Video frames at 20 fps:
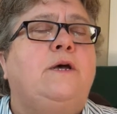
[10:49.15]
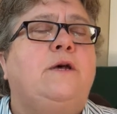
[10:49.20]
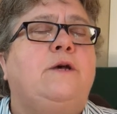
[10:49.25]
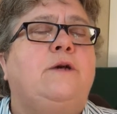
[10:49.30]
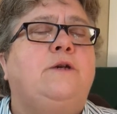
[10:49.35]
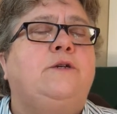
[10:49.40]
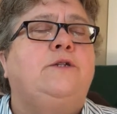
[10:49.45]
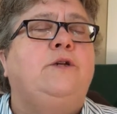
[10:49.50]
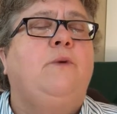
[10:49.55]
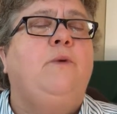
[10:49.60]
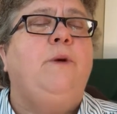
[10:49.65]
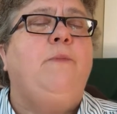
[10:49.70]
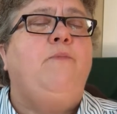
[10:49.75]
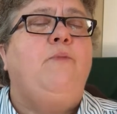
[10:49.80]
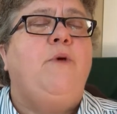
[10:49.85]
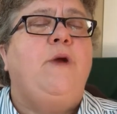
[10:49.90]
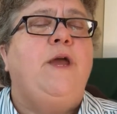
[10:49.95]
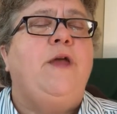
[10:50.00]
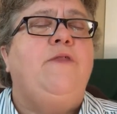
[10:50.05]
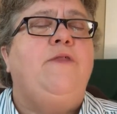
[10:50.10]
So we
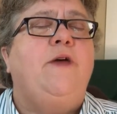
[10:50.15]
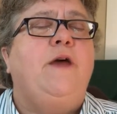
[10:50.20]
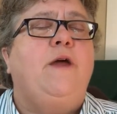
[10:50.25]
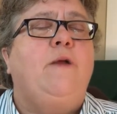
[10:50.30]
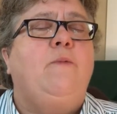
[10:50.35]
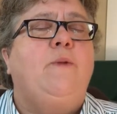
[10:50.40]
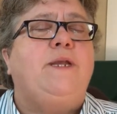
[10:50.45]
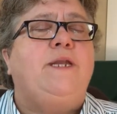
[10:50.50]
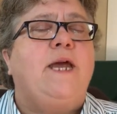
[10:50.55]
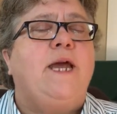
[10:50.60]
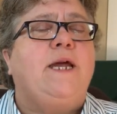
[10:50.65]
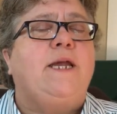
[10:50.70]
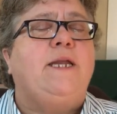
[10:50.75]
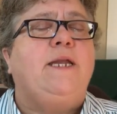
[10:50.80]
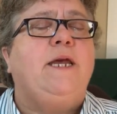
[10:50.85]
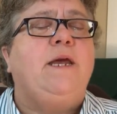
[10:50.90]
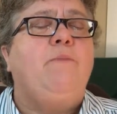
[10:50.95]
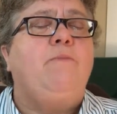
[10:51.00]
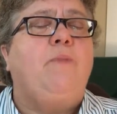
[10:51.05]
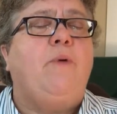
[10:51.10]
breathe in, we take a
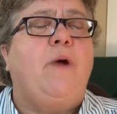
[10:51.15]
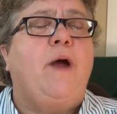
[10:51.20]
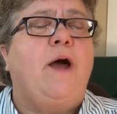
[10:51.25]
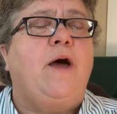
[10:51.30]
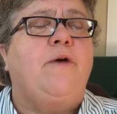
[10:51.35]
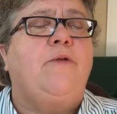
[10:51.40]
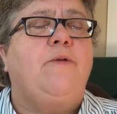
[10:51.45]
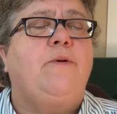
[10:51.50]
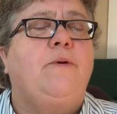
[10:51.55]
deep breath,